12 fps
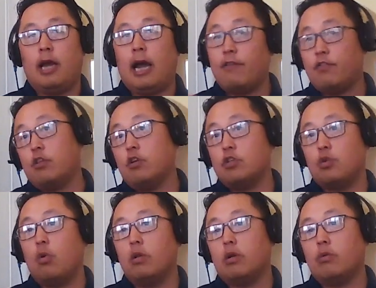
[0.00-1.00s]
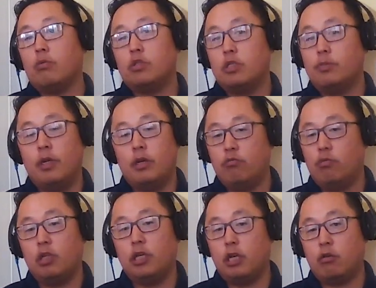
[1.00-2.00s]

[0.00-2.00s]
after their solar, which has been really